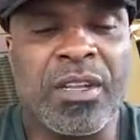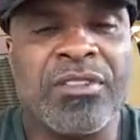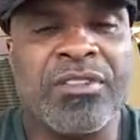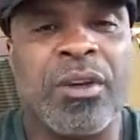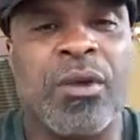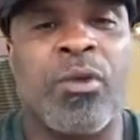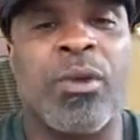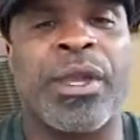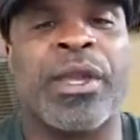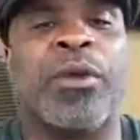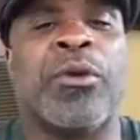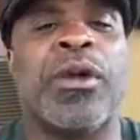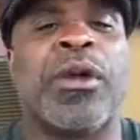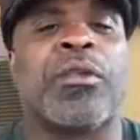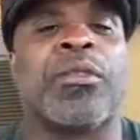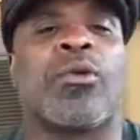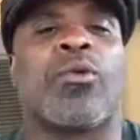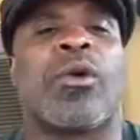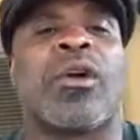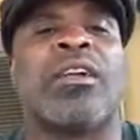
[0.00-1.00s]
So when you hear
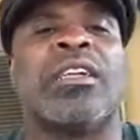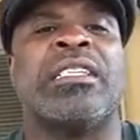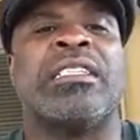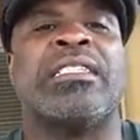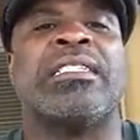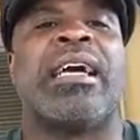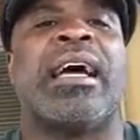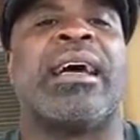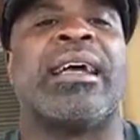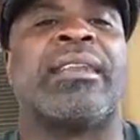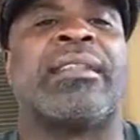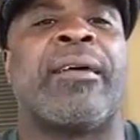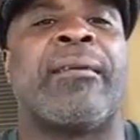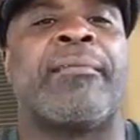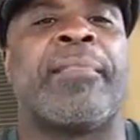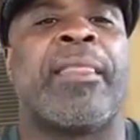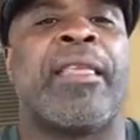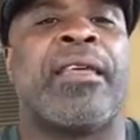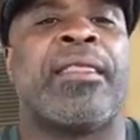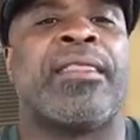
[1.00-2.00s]
the word debt,
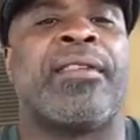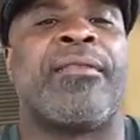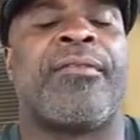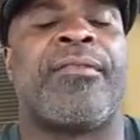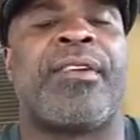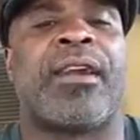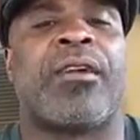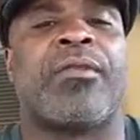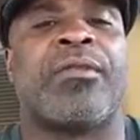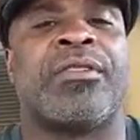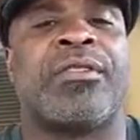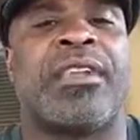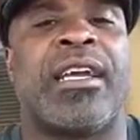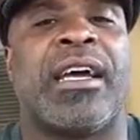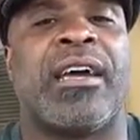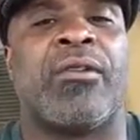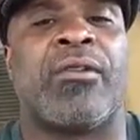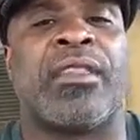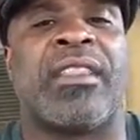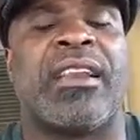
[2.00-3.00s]
the federal
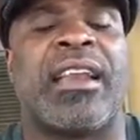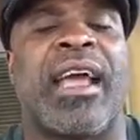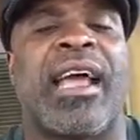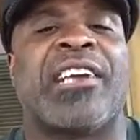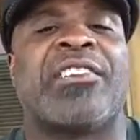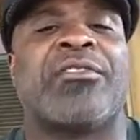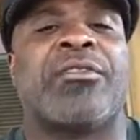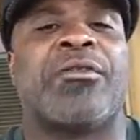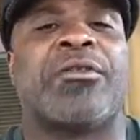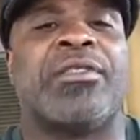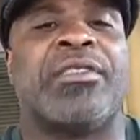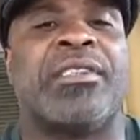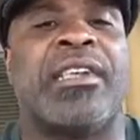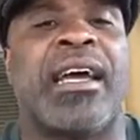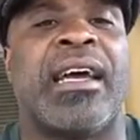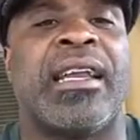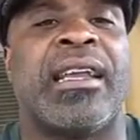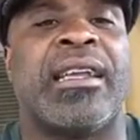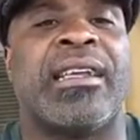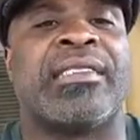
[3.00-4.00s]
debt or the national
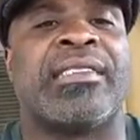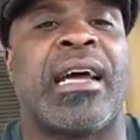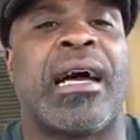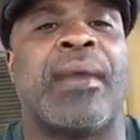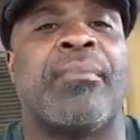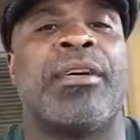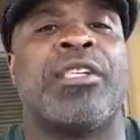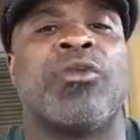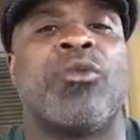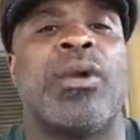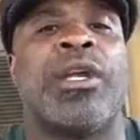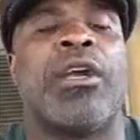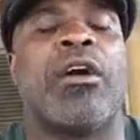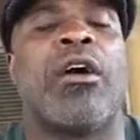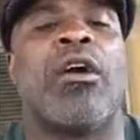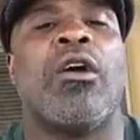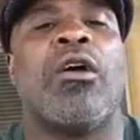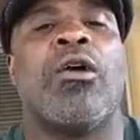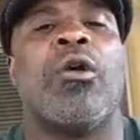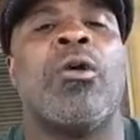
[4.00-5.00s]
debt is how much we
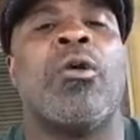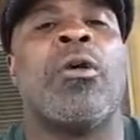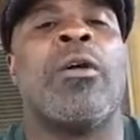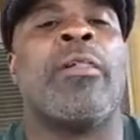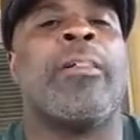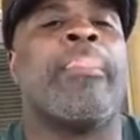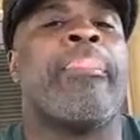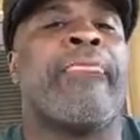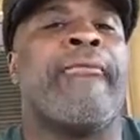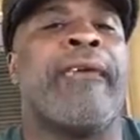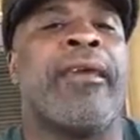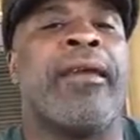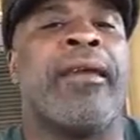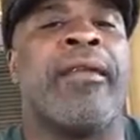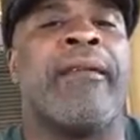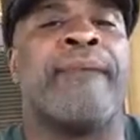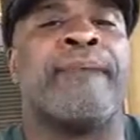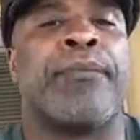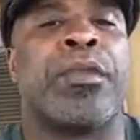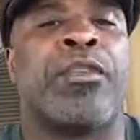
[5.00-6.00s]
owe
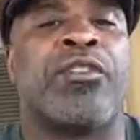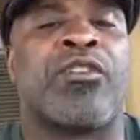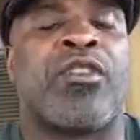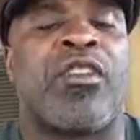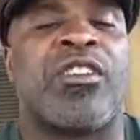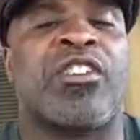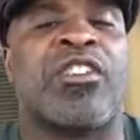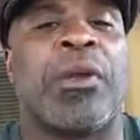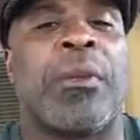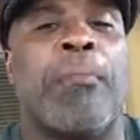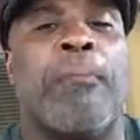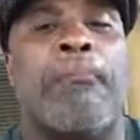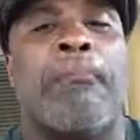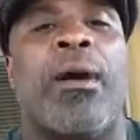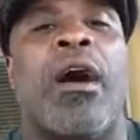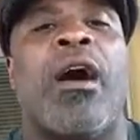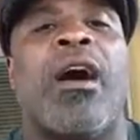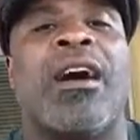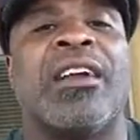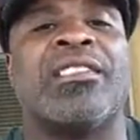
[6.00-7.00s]
in treasury
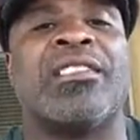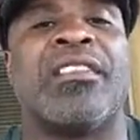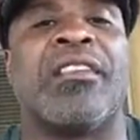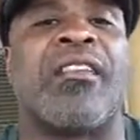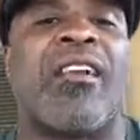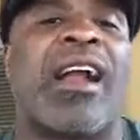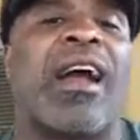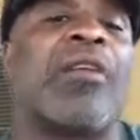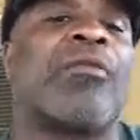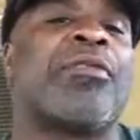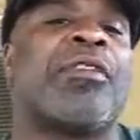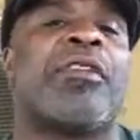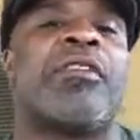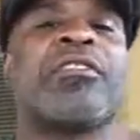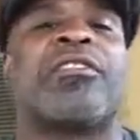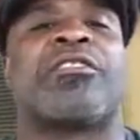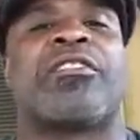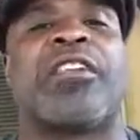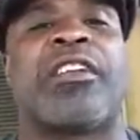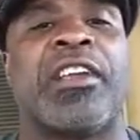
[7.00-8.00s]
bonds that are out there
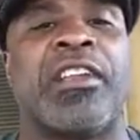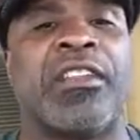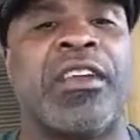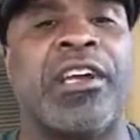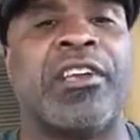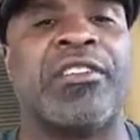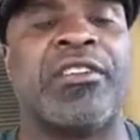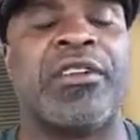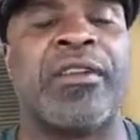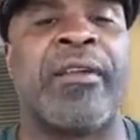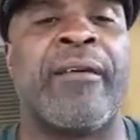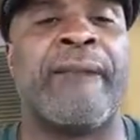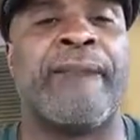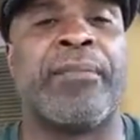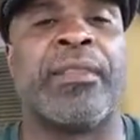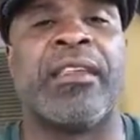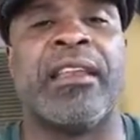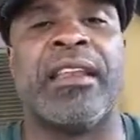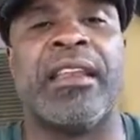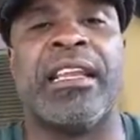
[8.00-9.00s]
in circulation
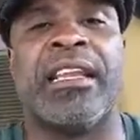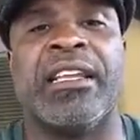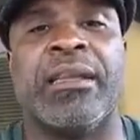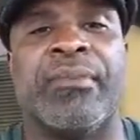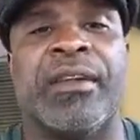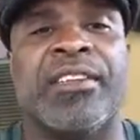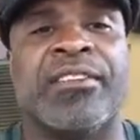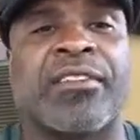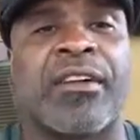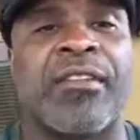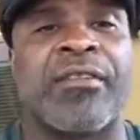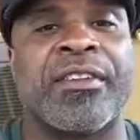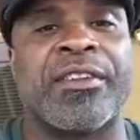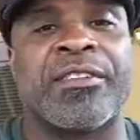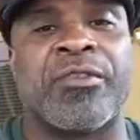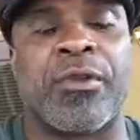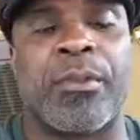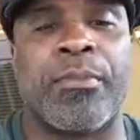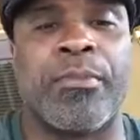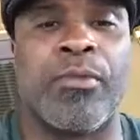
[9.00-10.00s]
that need to be
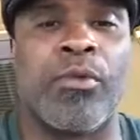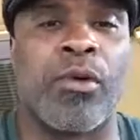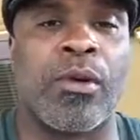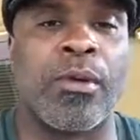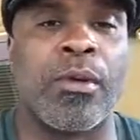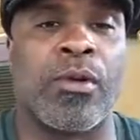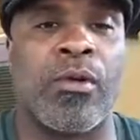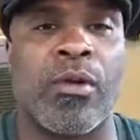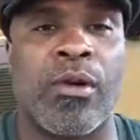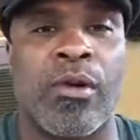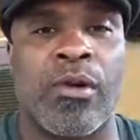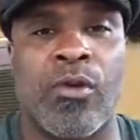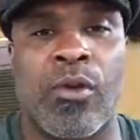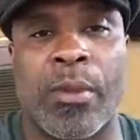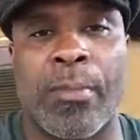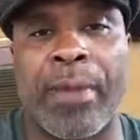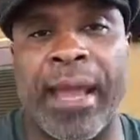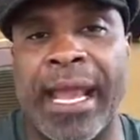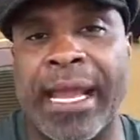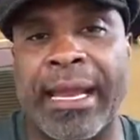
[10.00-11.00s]
serviced or
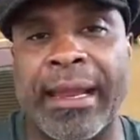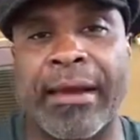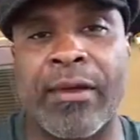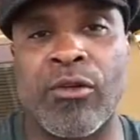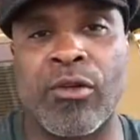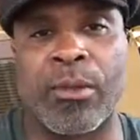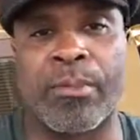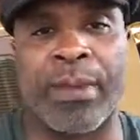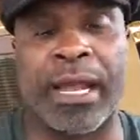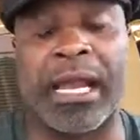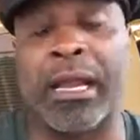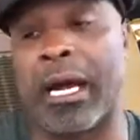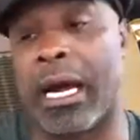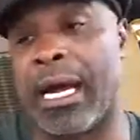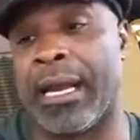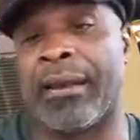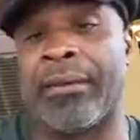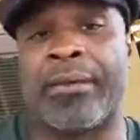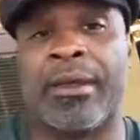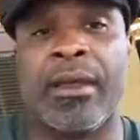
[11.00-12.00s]
paid
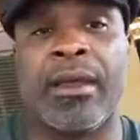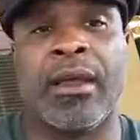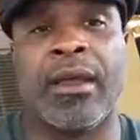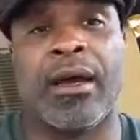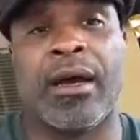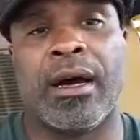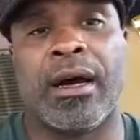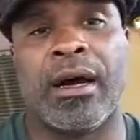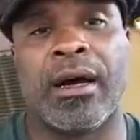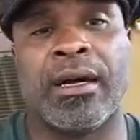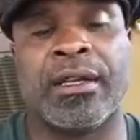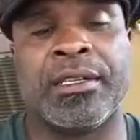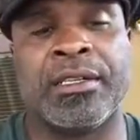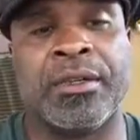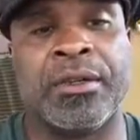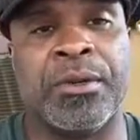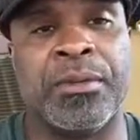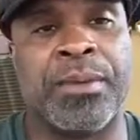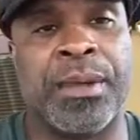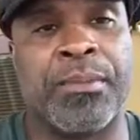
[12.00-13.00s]
on
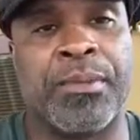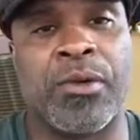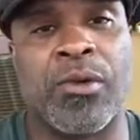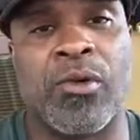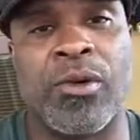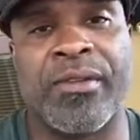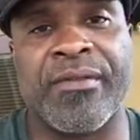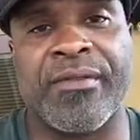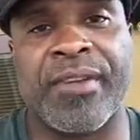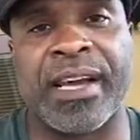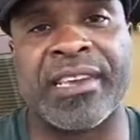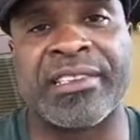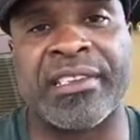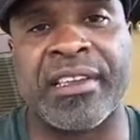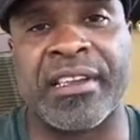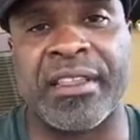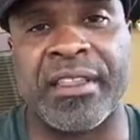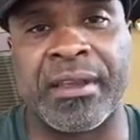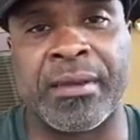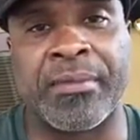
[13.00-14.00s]
to people who
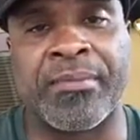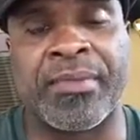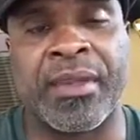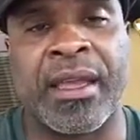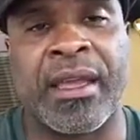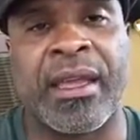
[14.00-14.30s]
invested in them.